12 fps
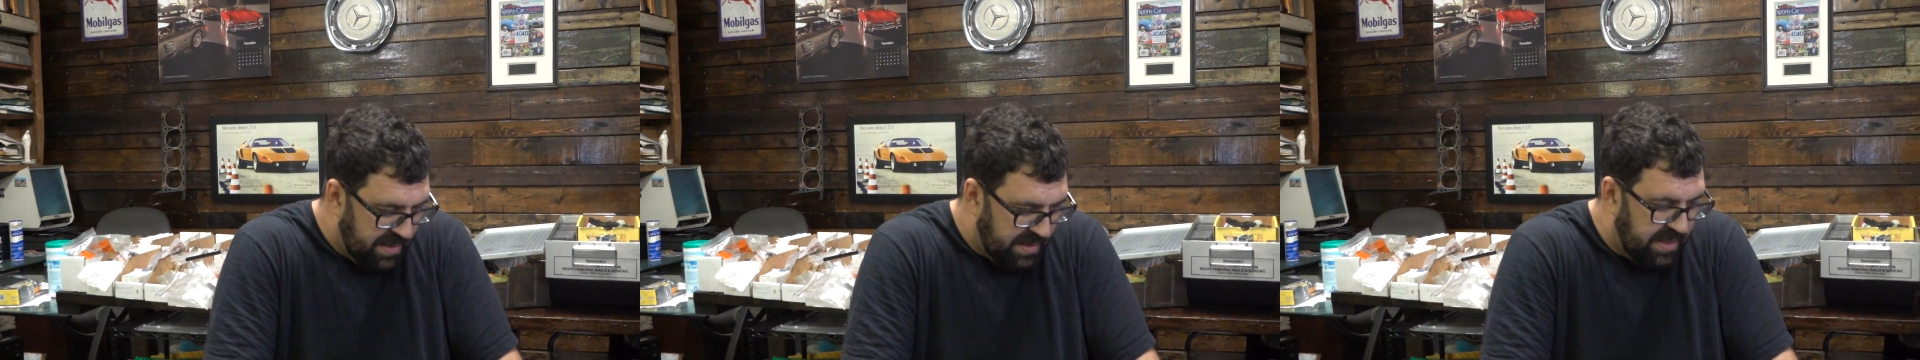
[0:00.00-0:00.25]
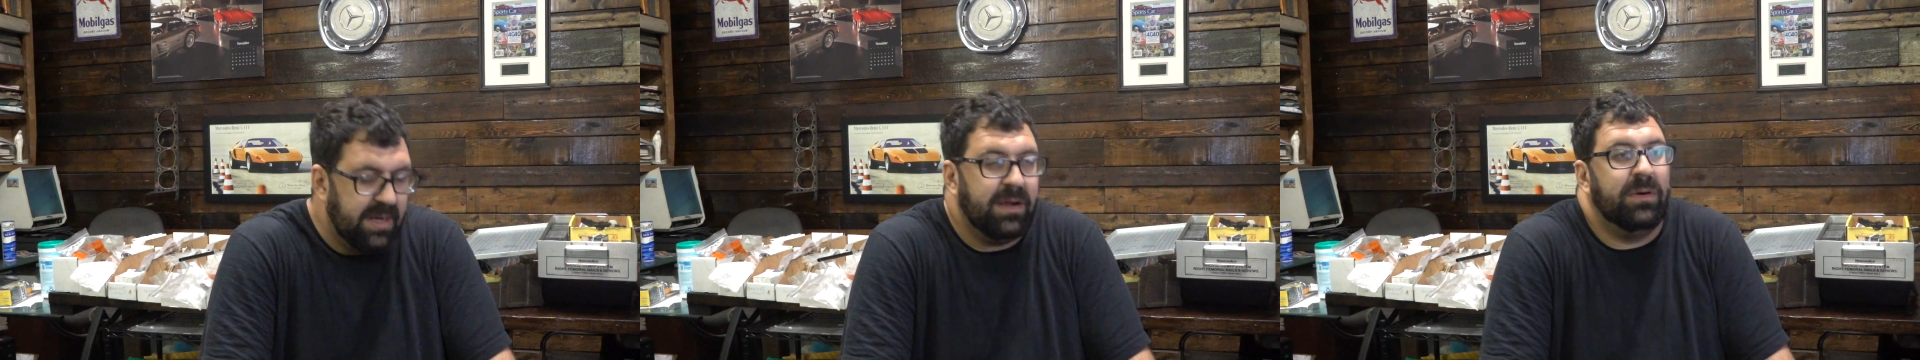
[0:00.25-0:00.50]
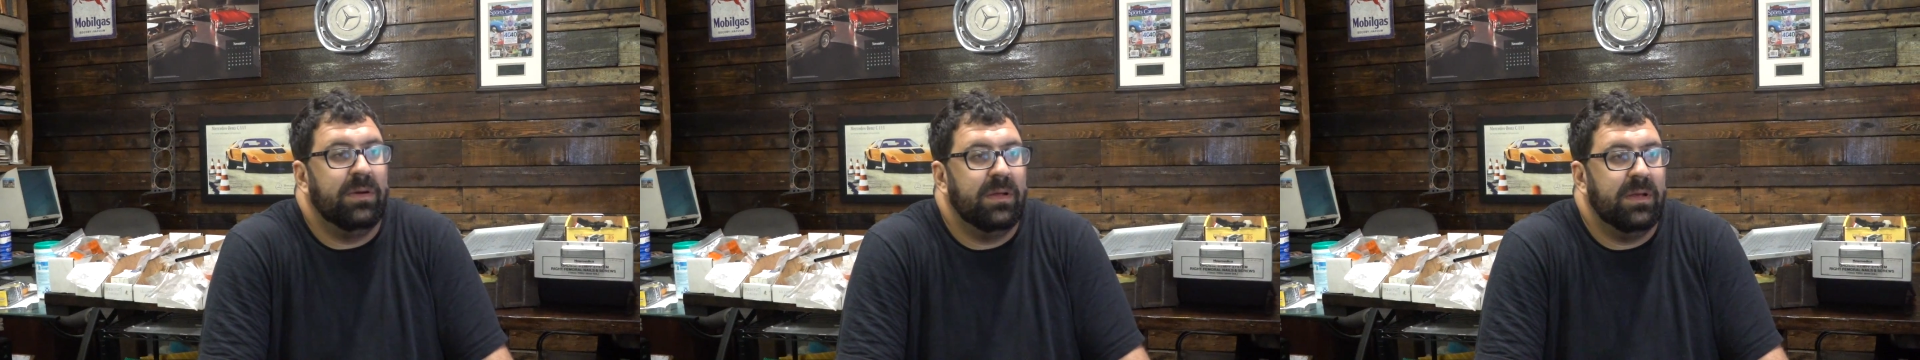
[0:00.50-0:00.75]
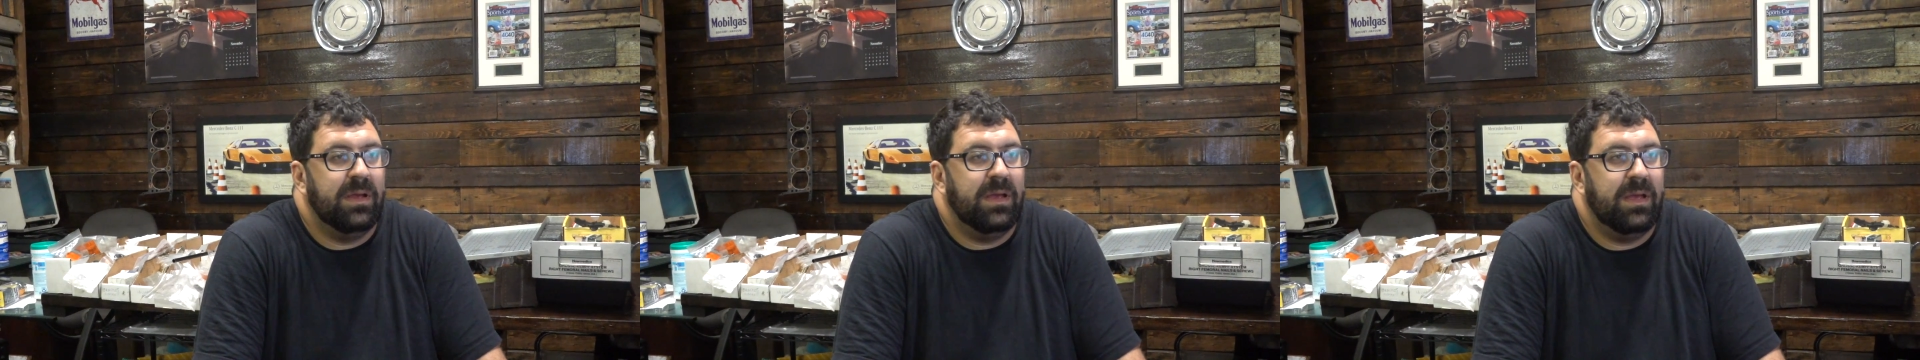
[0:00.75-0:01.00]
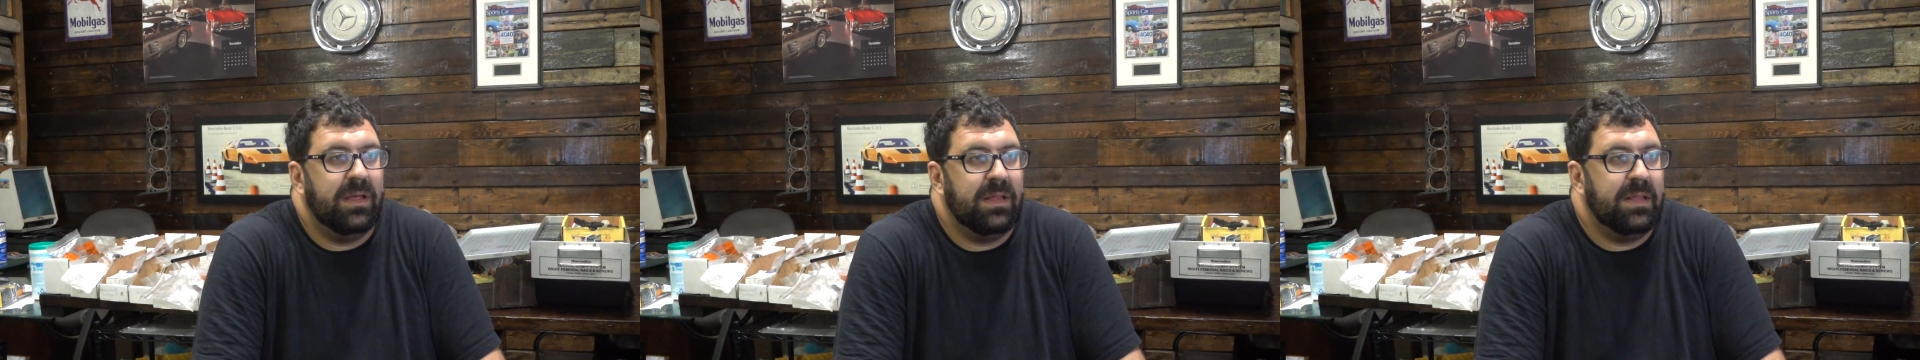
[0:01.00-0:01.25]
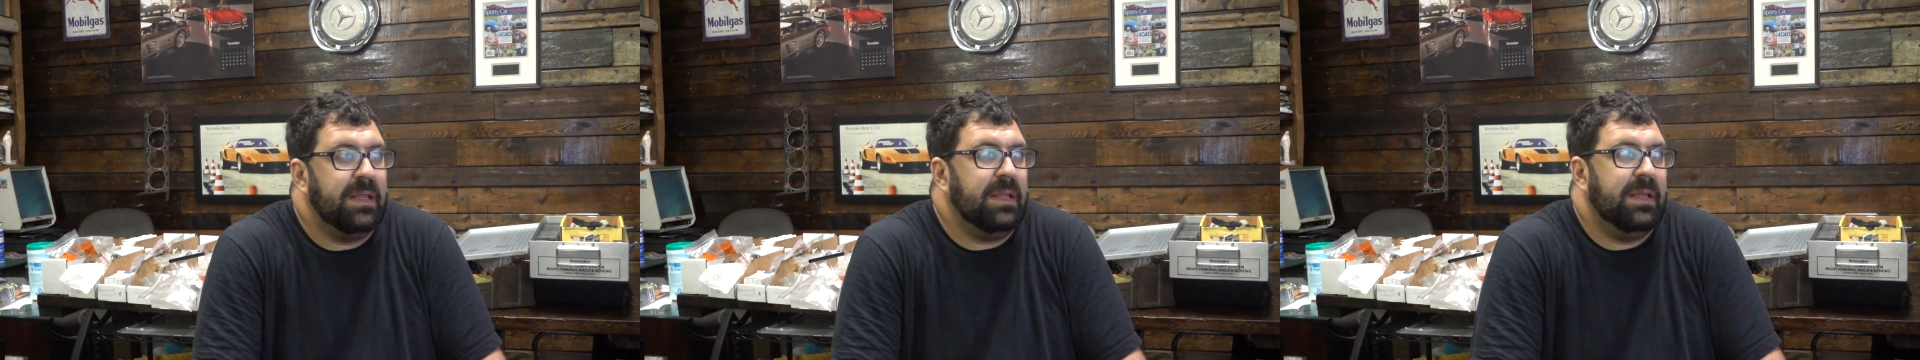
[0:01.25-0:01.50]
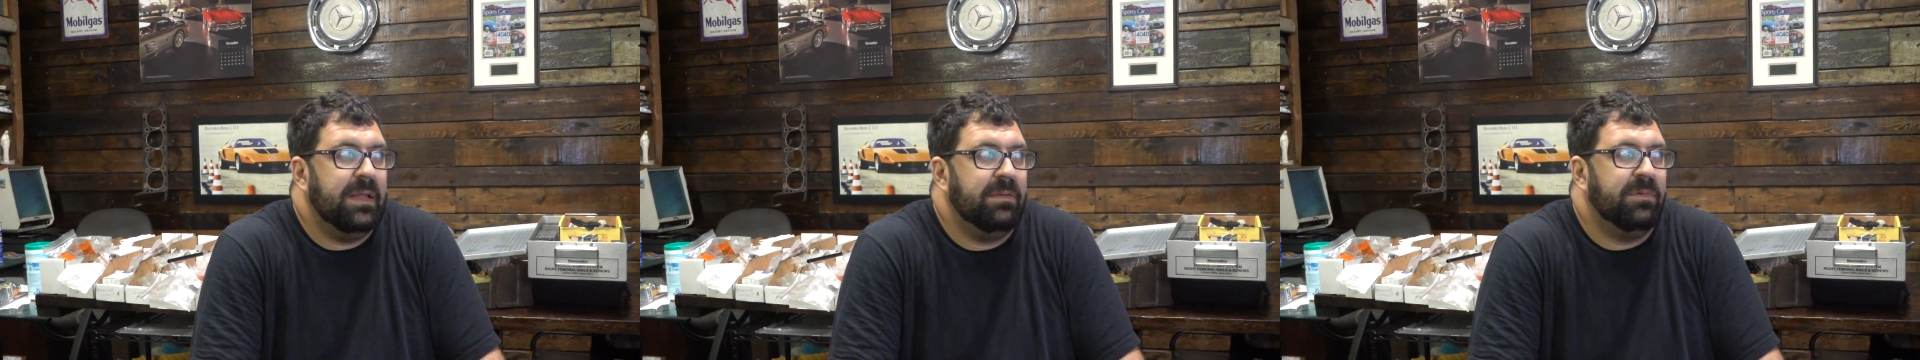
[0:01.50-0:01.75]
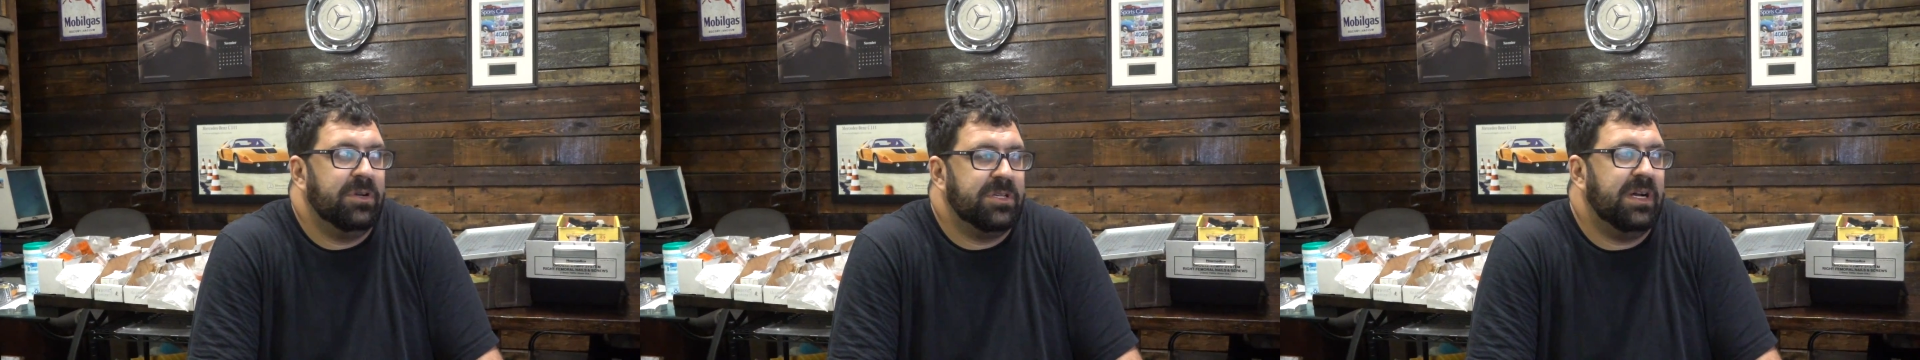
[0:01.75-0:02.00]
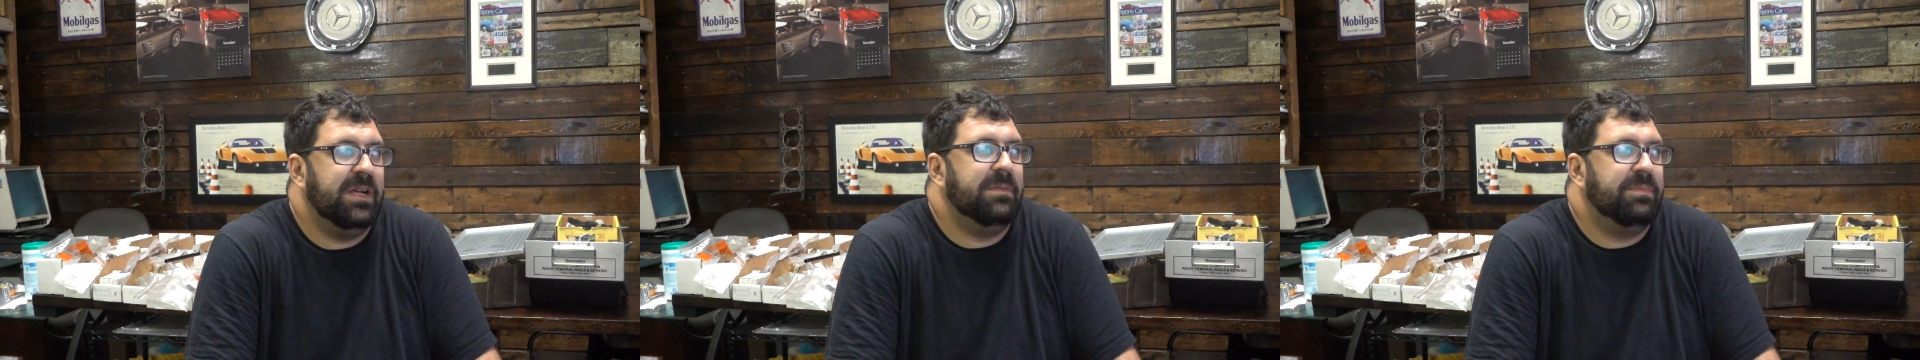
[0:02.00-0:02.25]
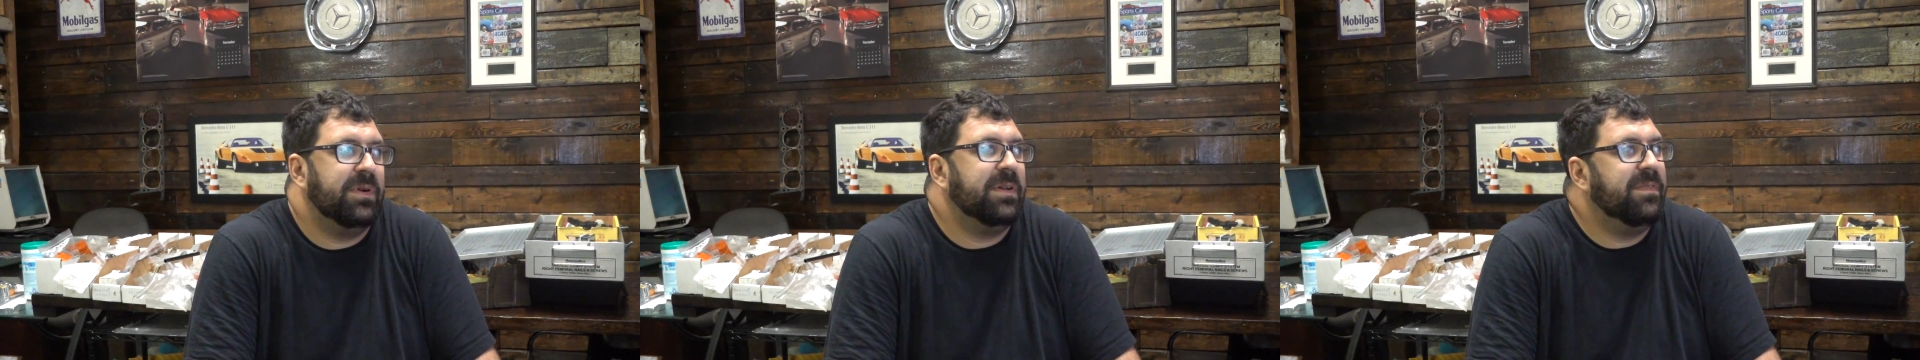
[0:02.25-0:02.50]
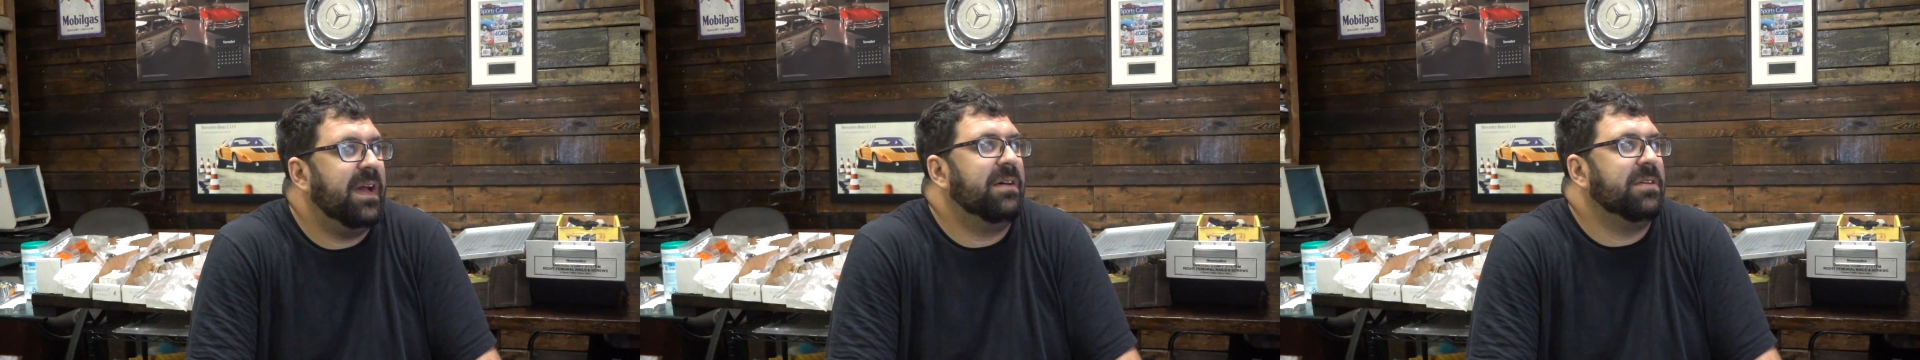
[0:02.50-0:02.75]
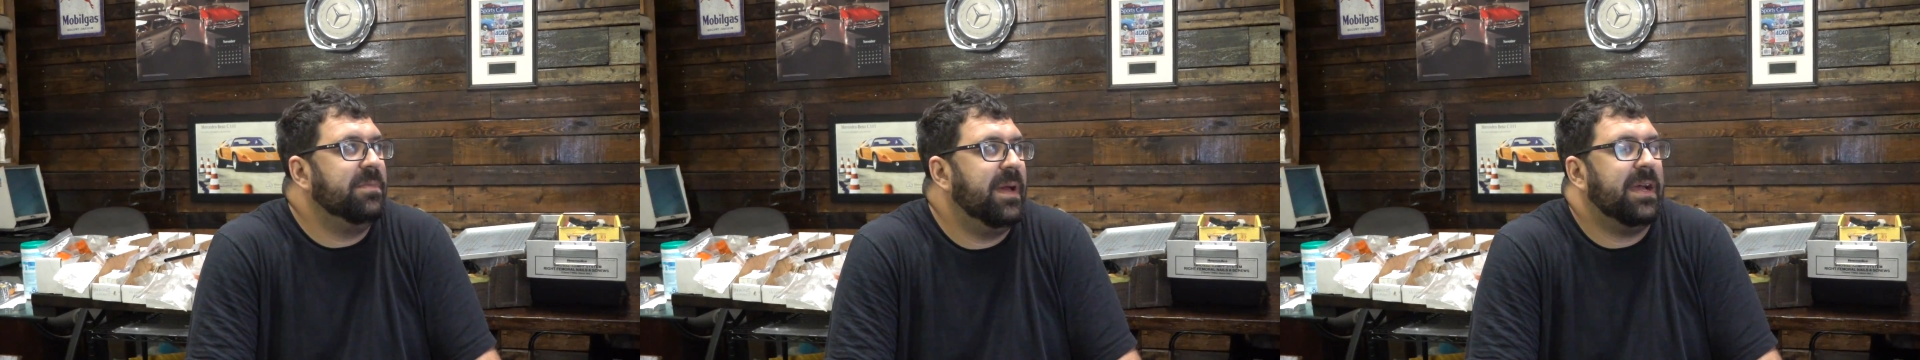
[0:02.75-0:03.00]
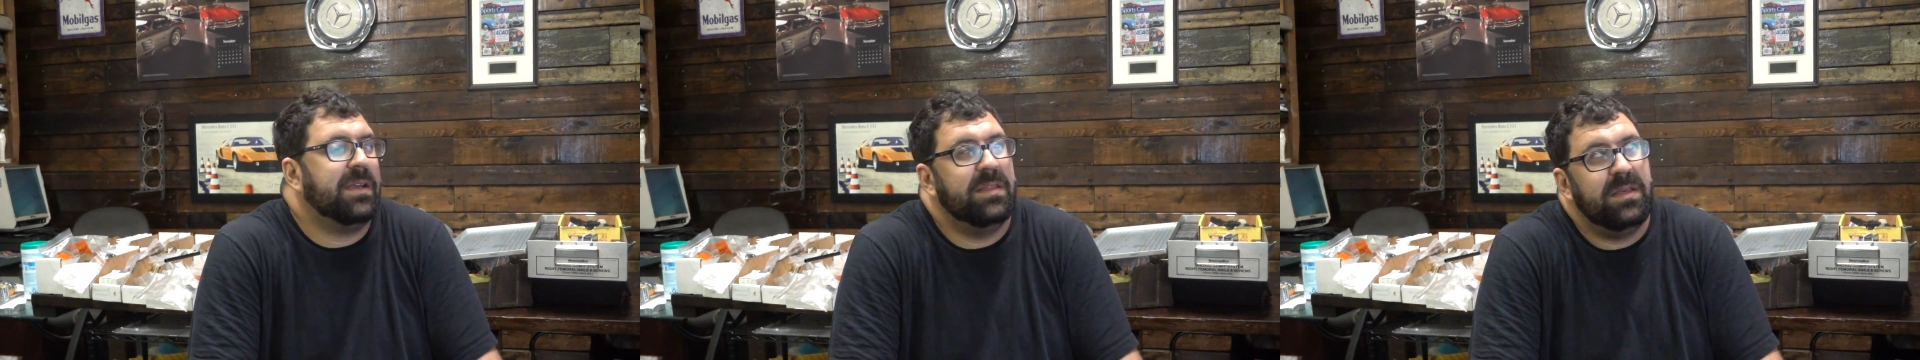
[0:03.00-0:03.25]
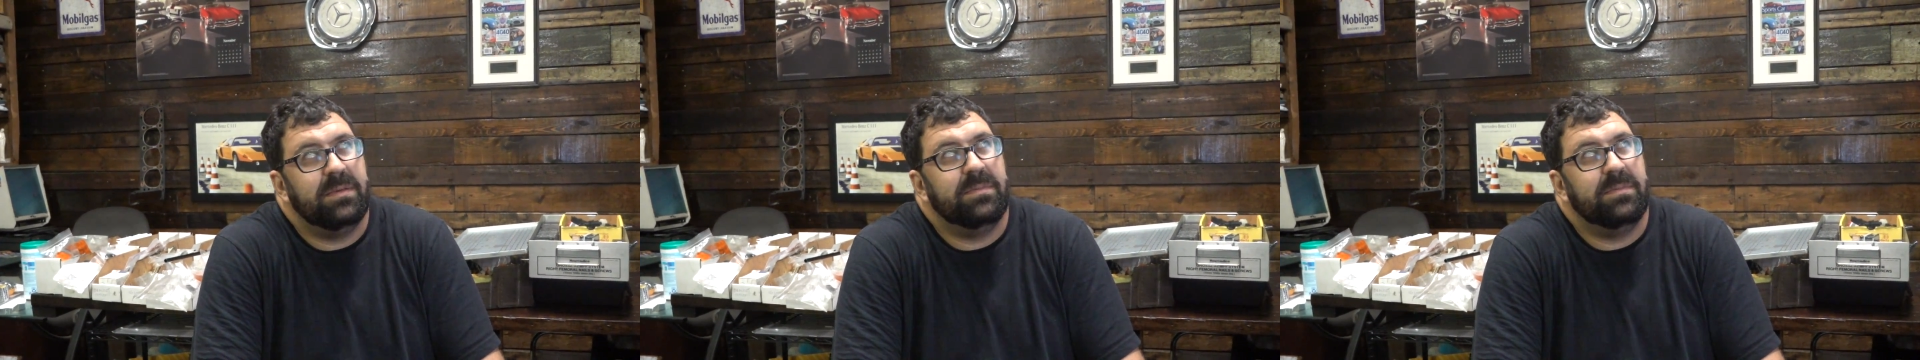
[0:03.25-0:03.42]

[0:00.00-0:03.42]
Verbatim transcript: you know, we're trying to bring value back to the